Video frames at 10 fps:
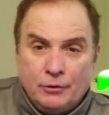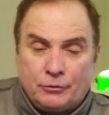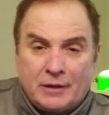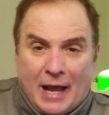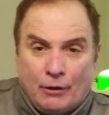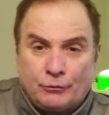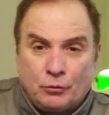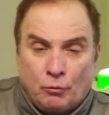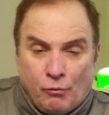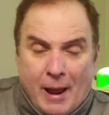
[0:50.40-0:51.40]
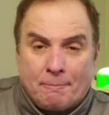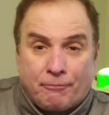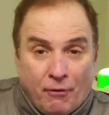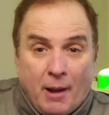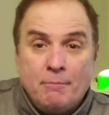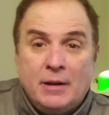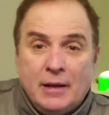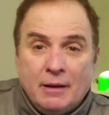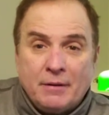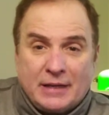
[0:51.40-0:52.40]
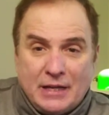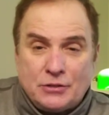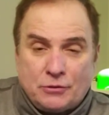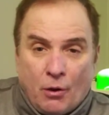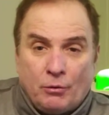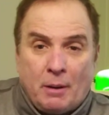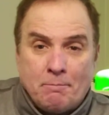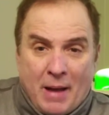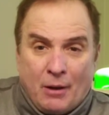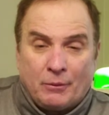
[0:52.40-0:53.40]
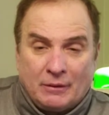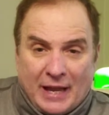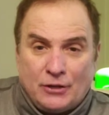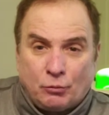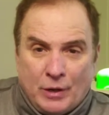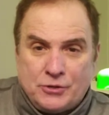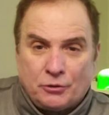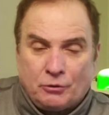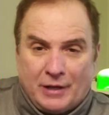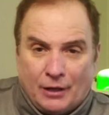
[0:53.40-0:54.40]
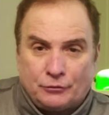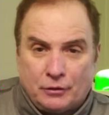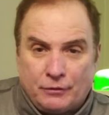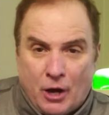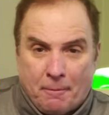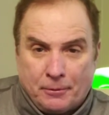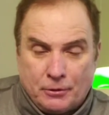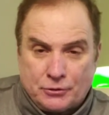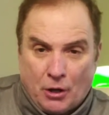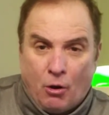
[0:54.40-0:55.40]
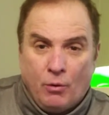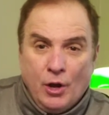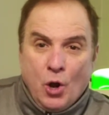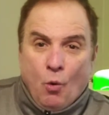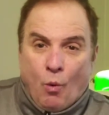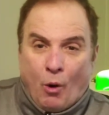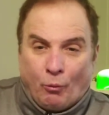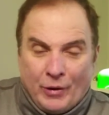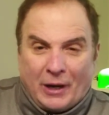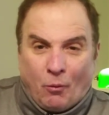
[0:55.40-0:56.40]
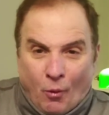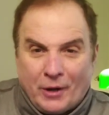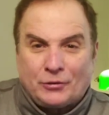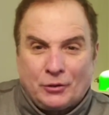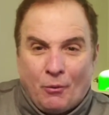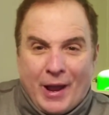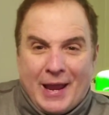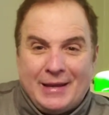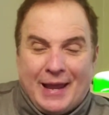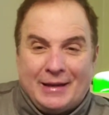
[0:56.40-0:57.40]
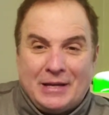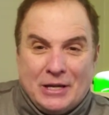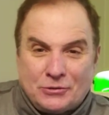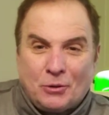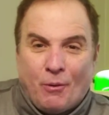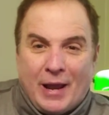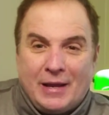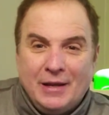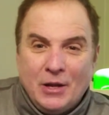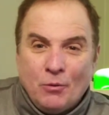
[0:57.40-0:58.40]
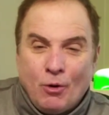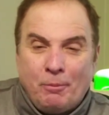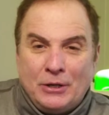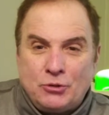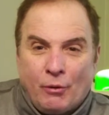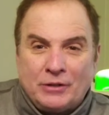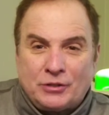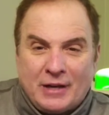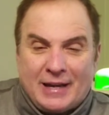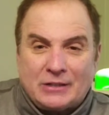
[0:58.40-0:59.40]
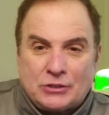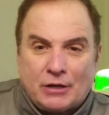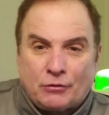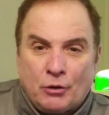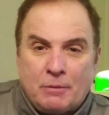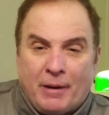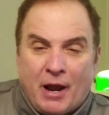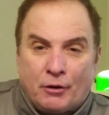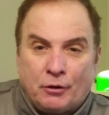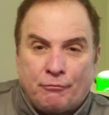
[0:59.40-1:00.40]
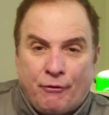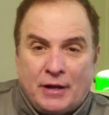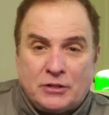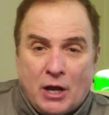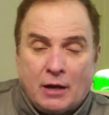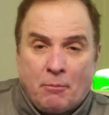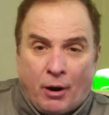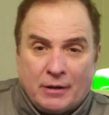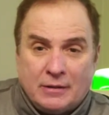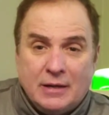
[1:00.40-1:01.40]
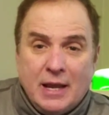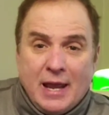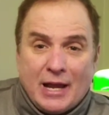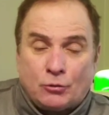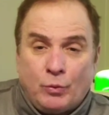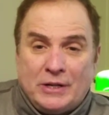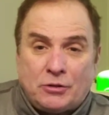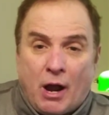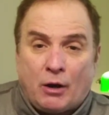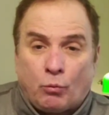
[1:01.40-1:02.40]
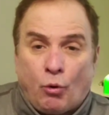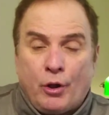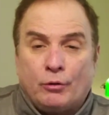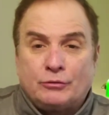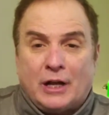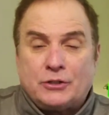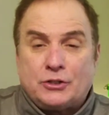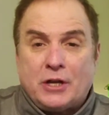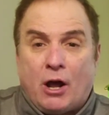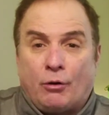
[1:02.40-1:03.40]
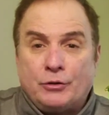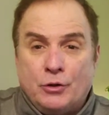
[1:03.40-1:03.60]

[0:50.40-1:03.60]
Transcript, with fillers: who's a council rep from the Keystone Mountain Lakes Regional Council of Carpenters. So while Rick works away and is away, we'll be joined tonight at 6.30 by our good friend Doug Martin as we talk Royal Dutch Shell,